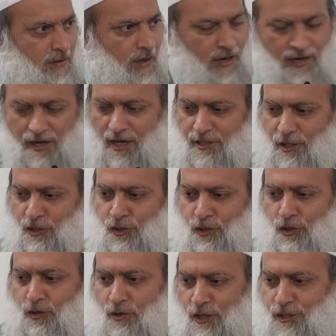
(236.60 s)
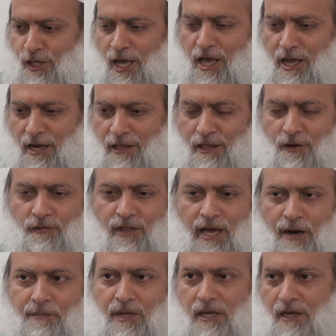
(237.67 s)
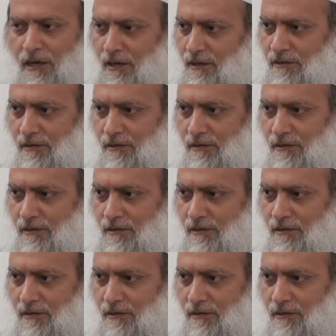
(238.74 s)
And he doesn't do or say anything without meaning.